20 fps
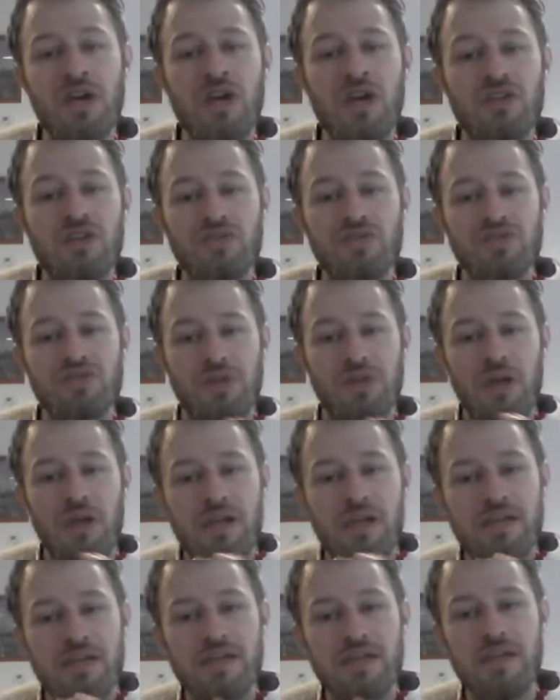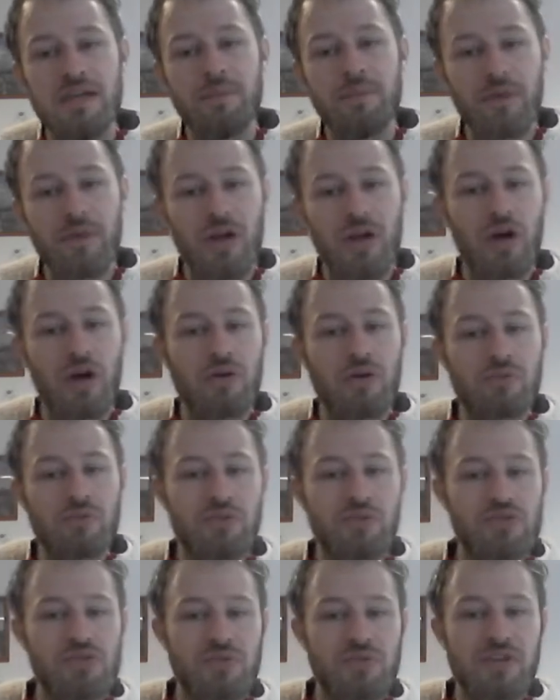just keep it going,
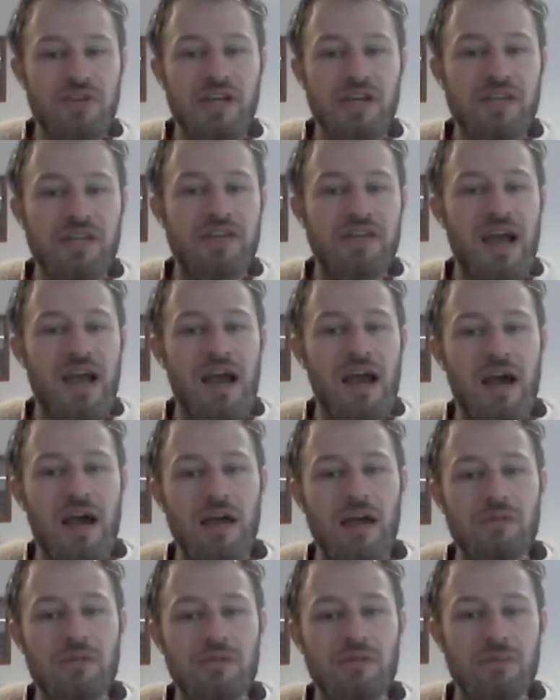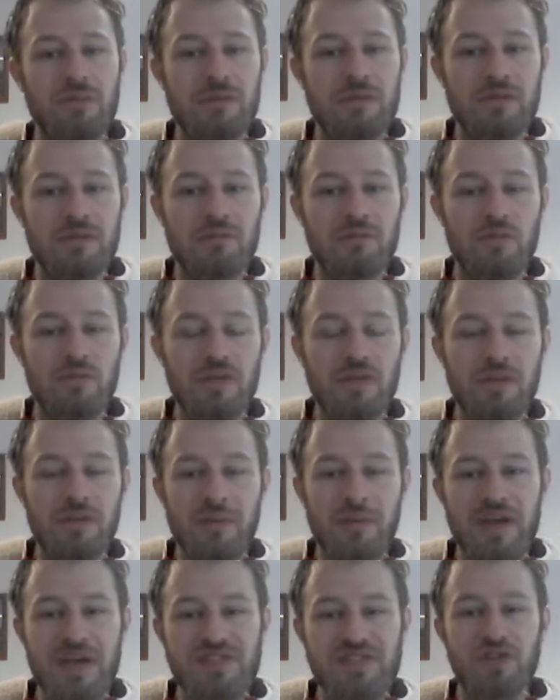because we're nearly there, and we've been one of the
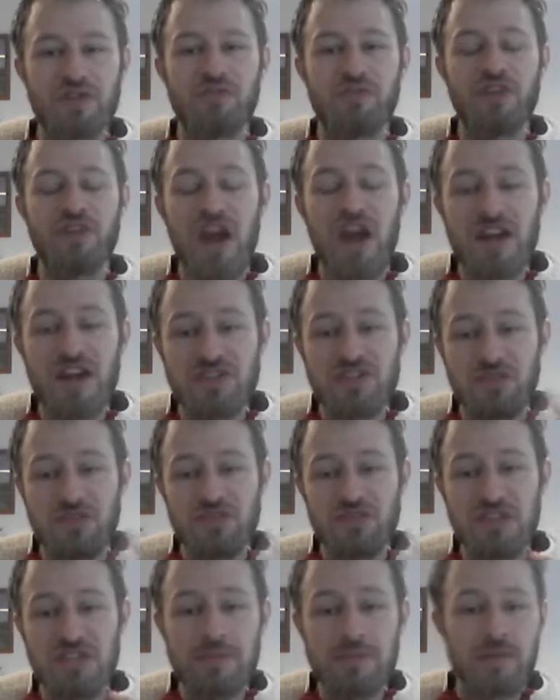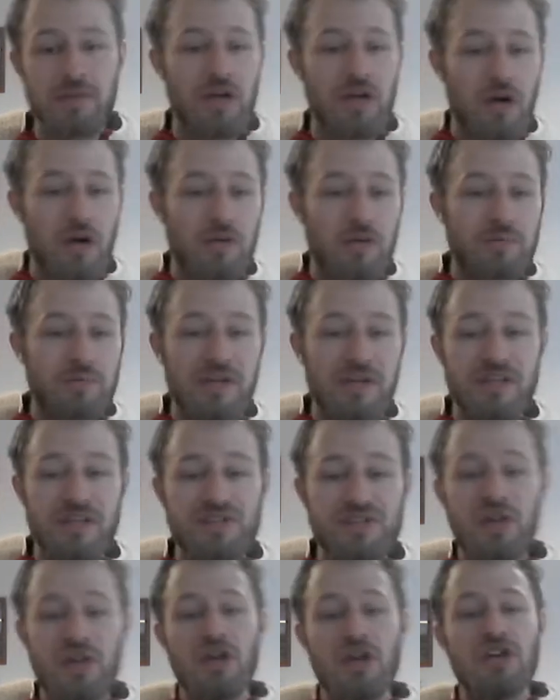best so far. So just keep it going,
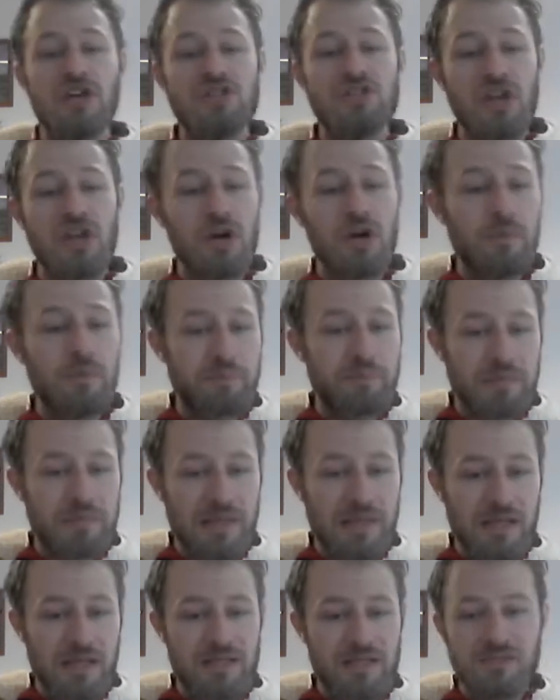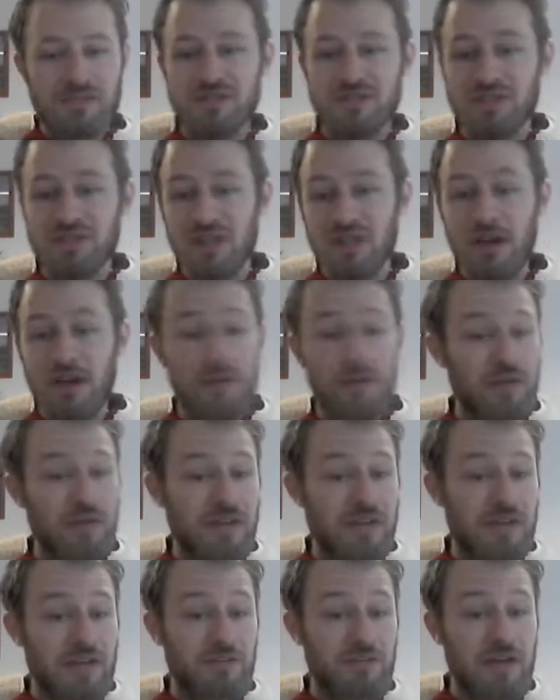please. So sorry
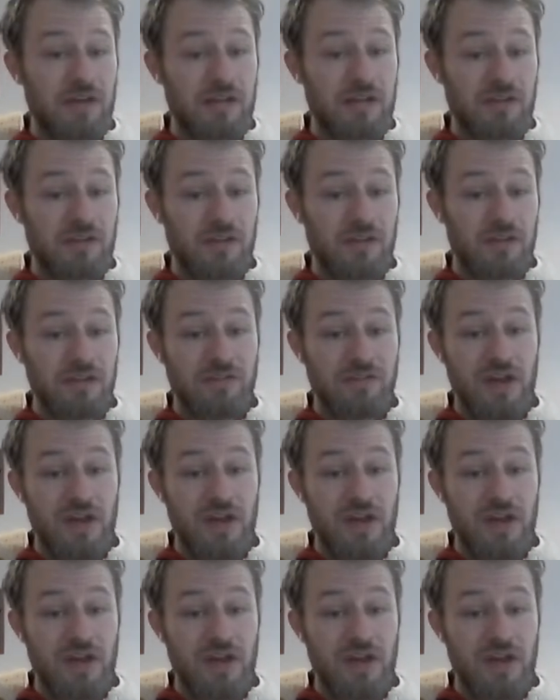about that, for that kind of